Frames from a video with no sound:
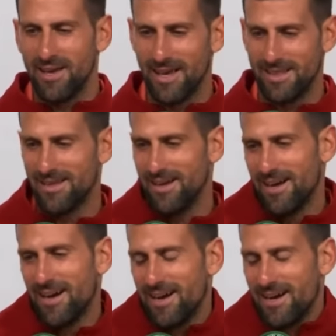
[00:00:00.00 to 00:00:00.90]
get
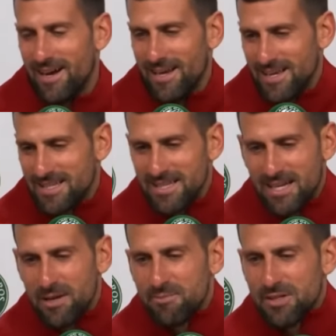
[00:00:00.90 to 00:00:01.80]
I guess a
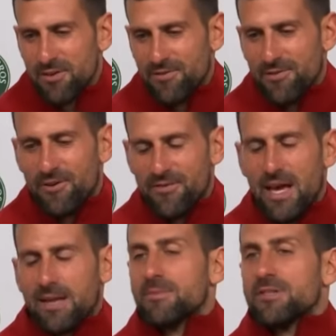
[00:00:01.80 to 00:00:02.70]
glimpse of
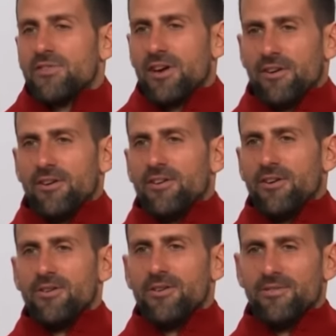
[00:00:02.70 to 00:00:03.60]
the atmosphere, you
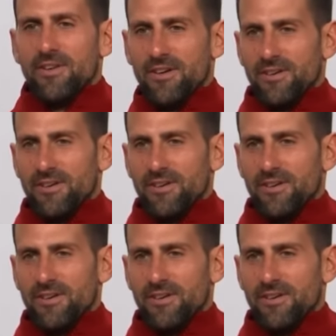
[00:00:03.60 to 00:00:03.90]
know, of